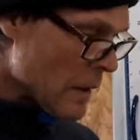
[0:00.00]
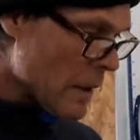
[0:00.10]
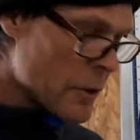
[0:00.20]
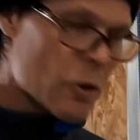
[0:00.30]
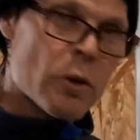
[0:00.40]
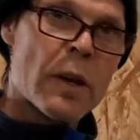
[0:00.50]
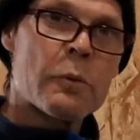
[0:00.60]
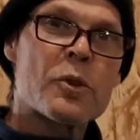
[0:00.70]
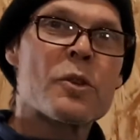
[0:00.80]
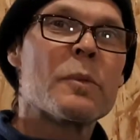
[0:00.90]
I know that
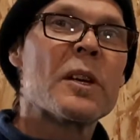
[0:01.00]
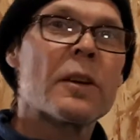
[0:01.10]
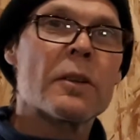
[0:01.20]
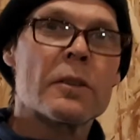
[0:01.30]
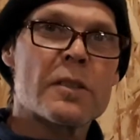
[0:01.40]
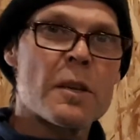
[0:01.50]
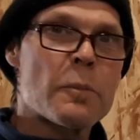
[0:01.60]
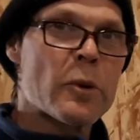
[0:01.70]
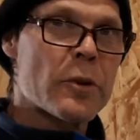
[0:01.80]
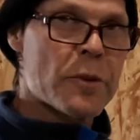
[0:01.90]
we should be a little
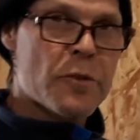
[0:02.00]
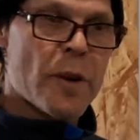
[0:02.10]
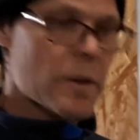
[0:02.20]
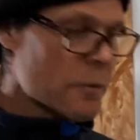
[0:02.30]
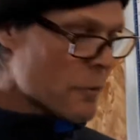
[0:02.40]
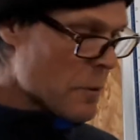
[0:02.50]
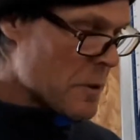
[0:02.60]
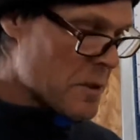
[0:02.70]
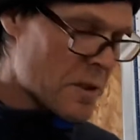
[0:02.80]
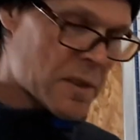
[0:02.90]
deeper into
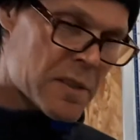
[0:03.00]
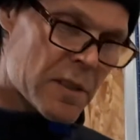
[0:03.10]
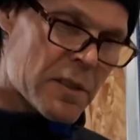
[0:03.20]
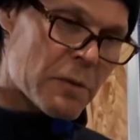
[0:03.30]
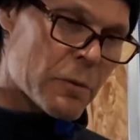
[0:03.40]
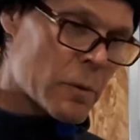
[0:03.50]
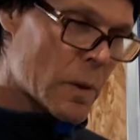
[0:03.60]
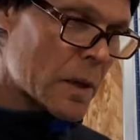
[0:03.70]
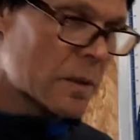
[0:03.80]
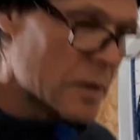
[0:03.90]
transformers, and I sent you a